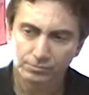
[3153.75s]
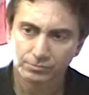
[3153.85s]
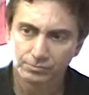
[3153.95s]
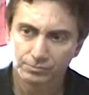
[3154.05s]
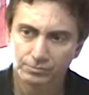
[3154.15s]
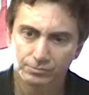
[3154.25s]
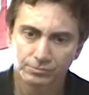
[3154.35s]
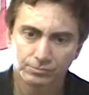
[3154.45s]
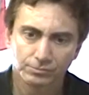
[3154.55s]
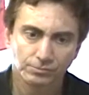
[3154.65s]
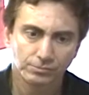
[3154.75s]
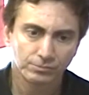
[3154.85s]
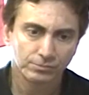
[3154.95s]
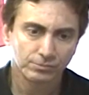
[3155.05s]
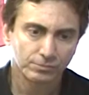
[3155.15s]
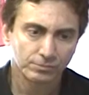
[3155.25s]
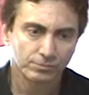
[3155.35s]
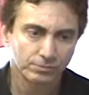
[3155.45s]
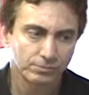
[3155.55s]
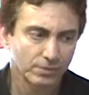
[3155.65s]
but not for the uh,
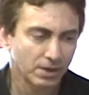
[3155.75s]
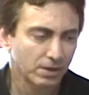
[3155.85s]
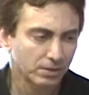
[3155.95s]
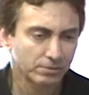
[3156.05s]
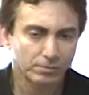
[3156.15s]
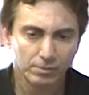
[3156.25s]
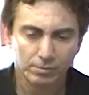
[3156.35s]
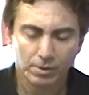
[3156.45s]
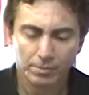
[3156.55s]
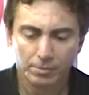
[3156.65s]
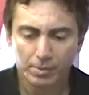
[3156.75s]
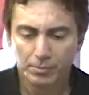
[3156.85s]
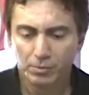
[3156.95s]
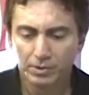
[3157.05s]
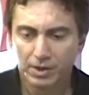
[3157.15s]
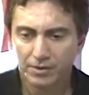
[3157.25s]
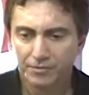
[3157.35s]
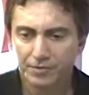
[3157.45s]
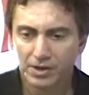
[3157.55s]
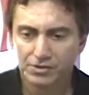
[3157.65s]
born mm. child. Remember, remember when that
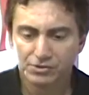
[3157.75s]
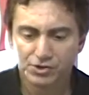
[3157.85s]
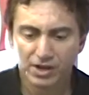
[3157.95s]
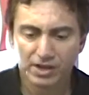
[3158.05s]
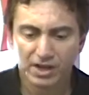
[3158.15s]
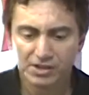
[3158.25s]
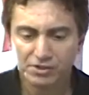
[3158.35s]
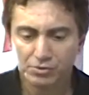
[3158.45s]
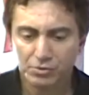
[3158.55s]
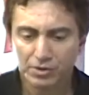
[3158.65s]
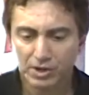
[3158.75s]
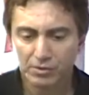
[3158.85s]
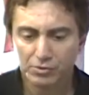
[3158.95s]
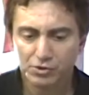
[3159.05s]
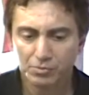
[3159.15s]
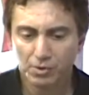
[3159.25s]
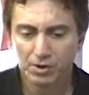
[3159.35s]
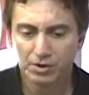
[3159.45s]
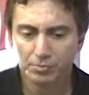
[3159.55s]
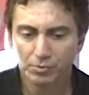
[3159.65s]
fat jackass Newt Gingrich
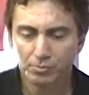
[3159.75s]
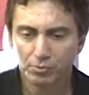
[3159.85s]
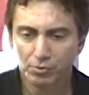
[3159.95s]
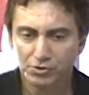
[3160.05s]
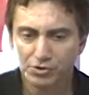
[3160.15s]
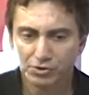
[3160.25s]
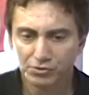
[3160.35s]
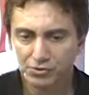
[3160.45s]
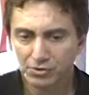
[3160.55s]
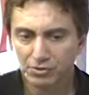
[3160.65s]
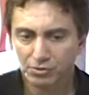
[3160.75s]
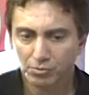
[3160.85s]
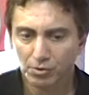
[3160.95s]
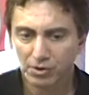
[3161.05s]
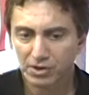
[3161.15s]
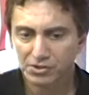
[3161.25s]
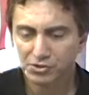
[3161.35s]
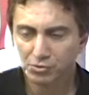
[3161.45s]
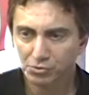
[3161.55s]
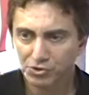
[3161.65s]
wanted to put poor children to work as
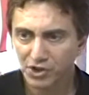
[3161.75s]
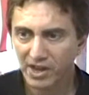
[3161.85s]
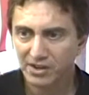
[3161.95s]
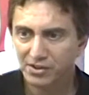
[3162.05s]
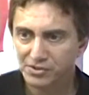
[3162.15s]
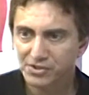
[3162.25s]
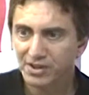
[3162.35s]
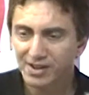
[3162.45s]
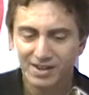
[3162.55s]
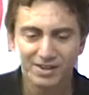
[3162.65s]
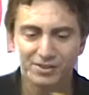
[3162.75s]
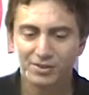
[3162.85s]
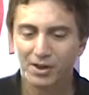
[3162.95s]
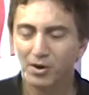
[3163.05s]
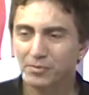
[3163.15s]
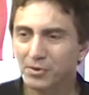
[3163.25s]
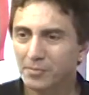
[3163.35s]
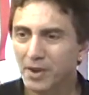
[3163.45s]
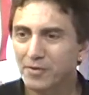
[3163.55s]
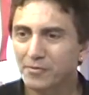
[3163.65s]
school janitors to help to
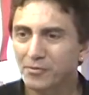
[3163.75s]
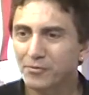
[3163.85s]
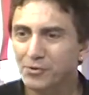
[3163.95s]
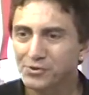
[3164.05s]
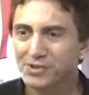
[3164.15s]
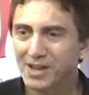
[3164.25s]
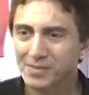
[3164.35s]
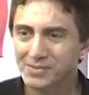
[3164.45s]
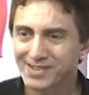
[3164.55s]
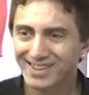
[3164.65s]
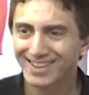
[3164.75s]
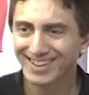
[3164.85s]
pay for food stamps?